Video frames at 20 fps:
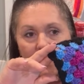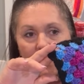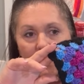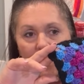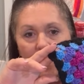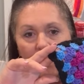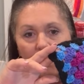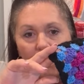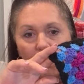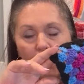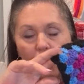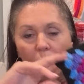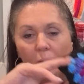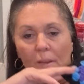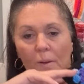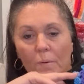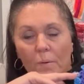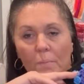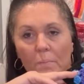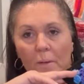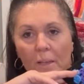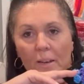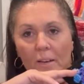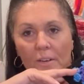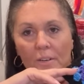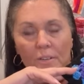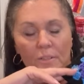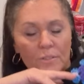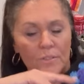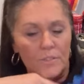Every week we made a
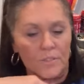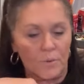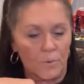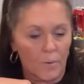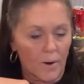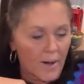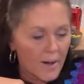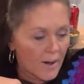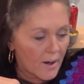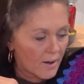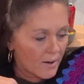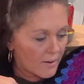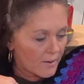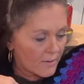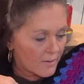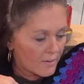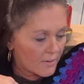new square.